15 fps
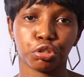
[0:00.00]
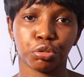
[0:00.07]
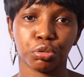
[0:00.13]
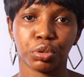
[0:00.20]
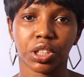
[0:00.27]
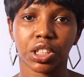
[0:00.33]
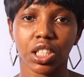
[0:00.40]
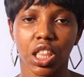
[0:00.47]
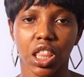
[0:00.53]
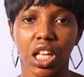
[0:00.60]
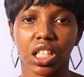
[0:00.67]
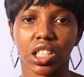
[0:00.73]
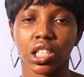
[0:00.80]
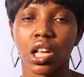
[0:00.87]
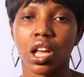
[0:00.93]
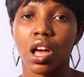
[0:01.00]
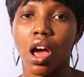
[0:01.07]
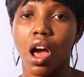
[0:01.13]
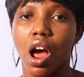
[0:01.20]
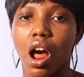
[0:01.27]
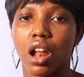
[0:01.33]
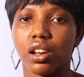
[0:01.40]
2, you see
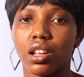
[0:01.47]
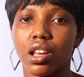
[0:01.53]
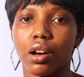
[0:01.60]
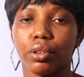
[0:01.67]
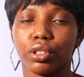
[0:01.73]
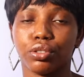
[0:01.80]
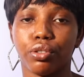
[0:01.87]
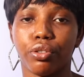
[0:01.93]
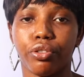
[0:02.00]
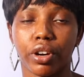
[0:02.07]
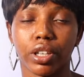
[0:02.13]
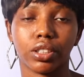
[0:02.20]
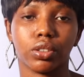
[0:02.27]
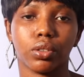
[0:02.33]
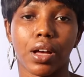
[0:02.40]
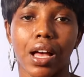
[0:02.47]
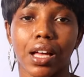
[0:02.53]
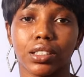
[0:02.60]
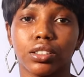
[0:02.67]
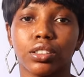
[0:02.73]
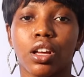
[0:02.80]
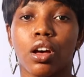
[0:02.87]
that Aliyah was referred to
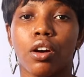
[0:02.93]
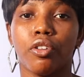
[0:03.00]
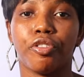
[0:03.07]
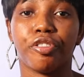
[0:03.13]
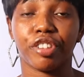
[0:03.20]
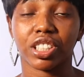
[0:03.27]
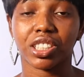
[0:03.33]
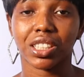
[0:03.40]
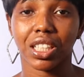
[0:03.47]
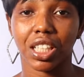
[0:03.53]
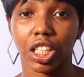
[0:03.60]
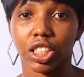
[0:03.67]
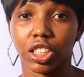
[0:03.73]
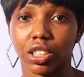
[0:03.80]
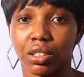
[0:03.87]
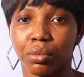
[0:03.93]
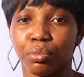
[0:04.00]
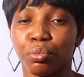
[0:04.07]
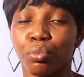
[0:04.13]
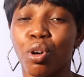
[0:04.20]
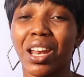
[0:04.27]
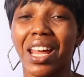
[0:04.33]
as First Lady,
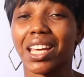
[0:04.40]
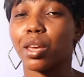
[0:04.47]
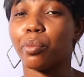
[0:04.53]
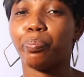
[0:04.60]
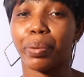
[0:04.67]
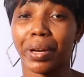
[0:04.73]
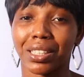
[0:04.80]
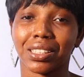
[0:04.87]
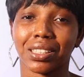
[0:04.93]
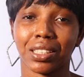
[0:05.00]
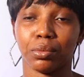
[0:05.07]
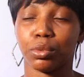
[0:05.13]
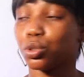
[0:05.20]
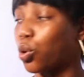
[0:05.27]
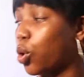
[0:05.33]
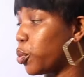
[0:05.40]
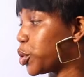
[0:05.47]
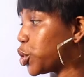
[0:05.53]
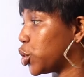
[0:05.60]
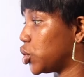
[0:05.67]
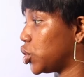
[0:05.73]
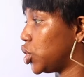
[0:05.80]
more like a pet name. So
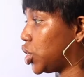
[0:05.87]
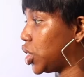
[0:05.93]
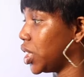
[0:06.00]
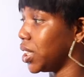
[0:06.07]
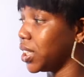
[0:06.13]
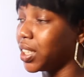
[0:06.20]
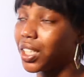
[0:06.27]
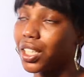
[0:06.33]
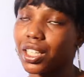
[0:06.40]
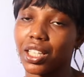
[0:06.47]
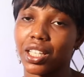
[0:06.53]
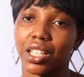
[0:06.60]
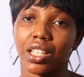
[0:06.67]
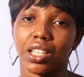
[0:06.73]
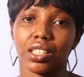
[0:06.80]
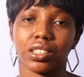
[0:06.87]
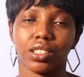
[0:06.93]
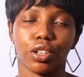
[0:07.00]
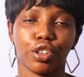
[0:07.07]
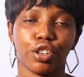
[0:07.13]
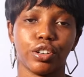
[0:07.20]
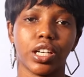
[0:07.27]
option D is
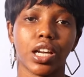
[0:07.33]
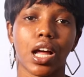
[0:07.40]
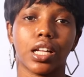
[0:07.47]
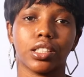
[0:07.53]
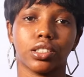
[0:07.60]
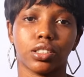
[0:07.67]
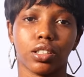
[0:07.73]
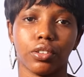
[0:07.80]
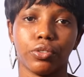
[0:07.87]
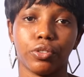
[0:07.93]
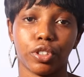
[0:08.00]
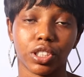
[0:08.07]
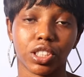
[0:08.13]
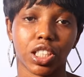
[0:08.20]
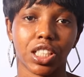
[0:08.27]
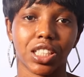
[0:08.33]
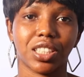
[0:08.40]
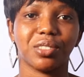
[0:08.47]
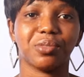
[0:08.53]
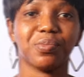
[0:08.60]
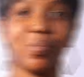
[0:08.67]
the correct answer, First Lady.